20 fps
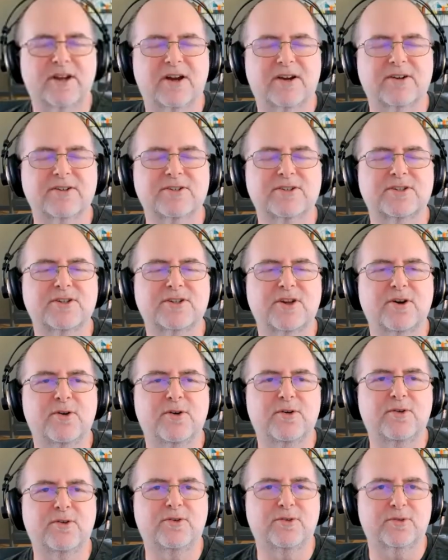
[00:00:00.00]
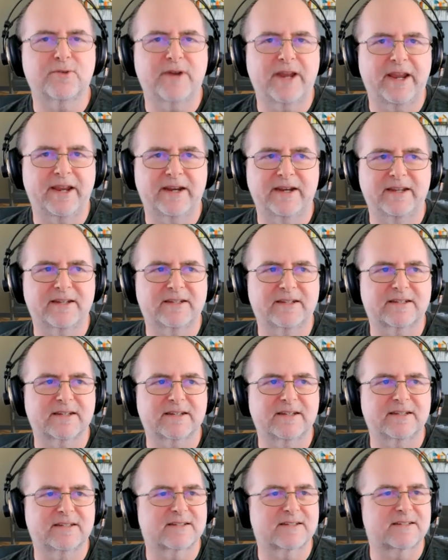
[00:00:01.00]
are so great. It's
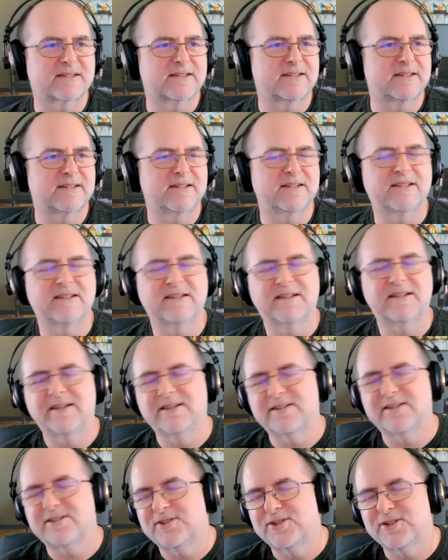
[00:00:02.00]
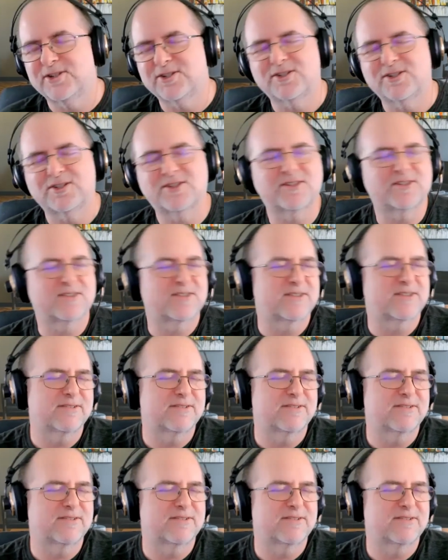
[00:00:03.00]
it it's just